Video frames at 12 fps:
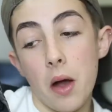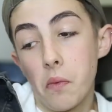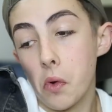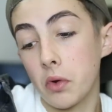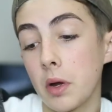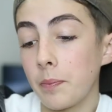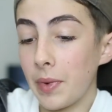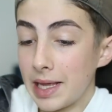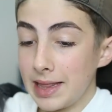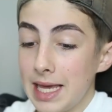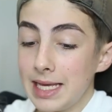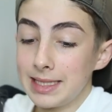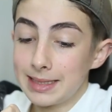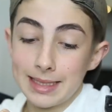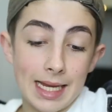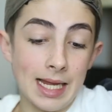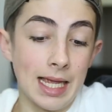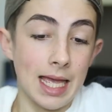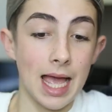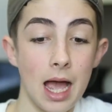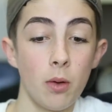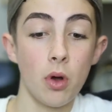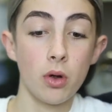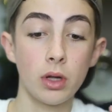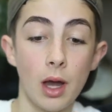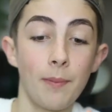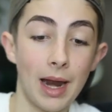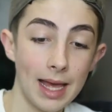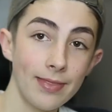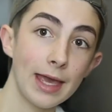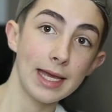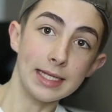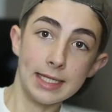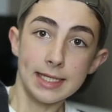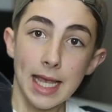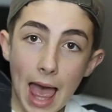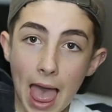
I woke up like this. I woke up like this.